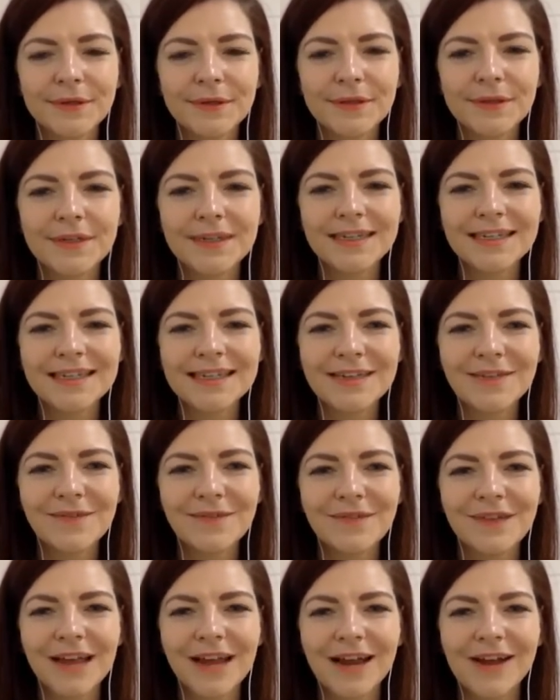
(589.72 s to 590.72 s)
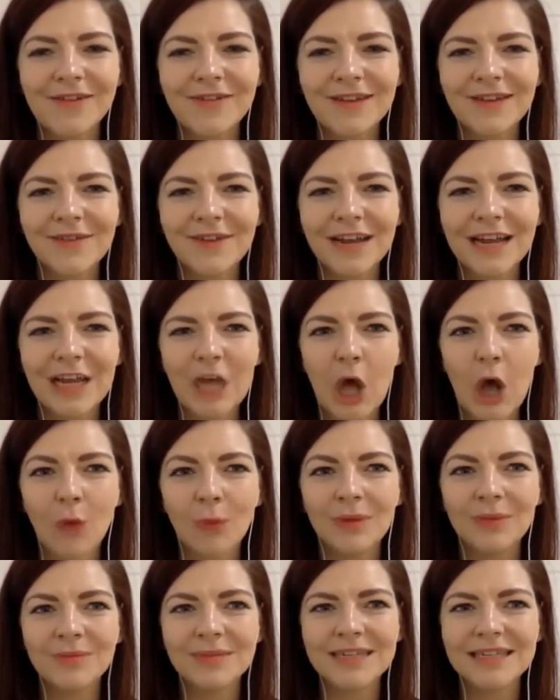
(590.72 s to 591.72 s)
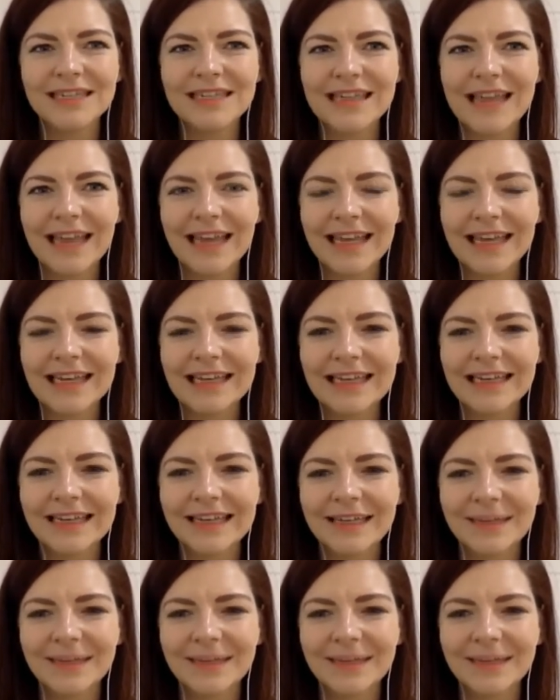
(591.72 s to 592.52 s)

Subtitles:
So this is a very, very common mistake.